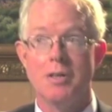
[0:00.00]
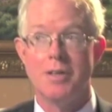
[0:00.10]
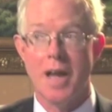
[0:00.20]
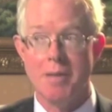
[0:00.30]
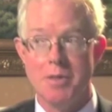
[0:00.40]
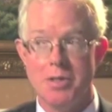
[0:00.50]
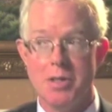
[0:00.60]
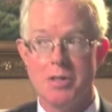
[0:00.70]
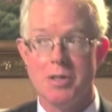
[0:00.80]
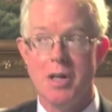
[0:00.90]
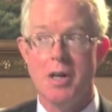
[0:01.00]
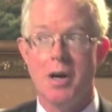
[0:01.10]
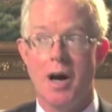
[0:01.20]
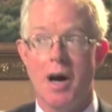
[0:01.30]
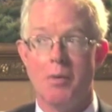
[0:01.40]
damages
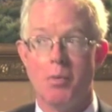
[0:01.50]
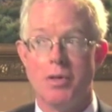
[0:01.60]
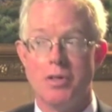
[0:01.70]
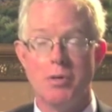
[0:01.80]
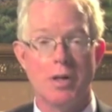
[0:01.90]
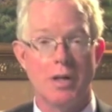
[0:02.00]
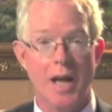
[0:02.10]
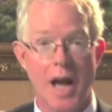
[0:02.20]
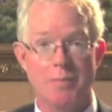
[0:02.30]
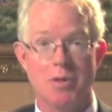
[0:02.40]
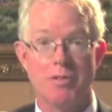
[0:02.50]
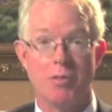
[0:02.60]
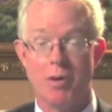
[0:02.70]
which you can capture for